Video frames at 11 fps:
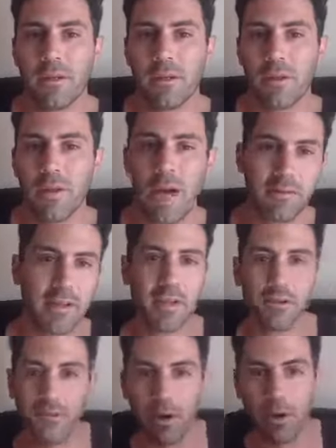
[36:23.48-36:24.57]
They'll have like
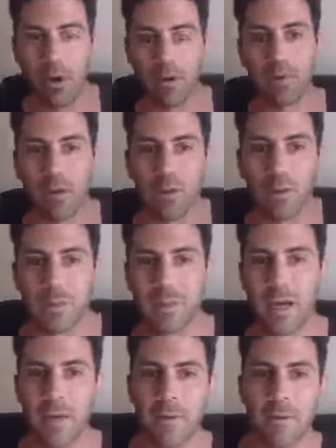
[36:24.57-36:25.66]
a photo of him on the
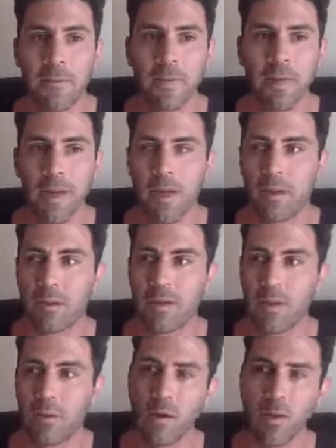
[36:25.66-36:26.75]
website, and it's
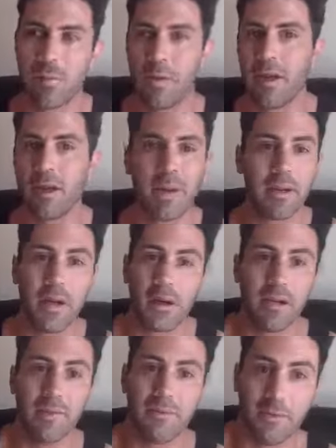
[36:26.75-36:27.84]
like, well, that may or may
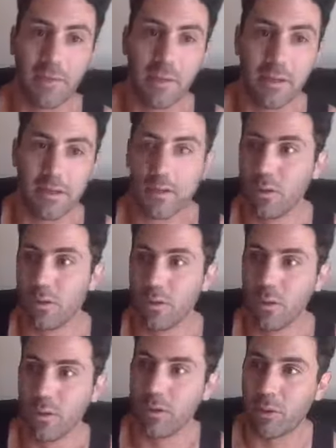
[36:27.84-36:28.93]
not even be who
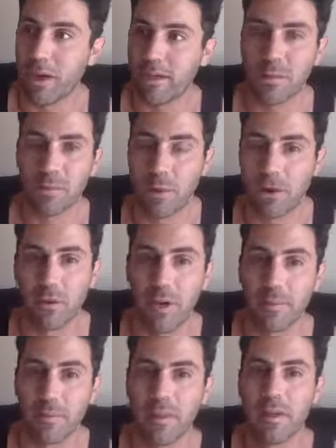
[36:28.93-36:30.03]
really created this program.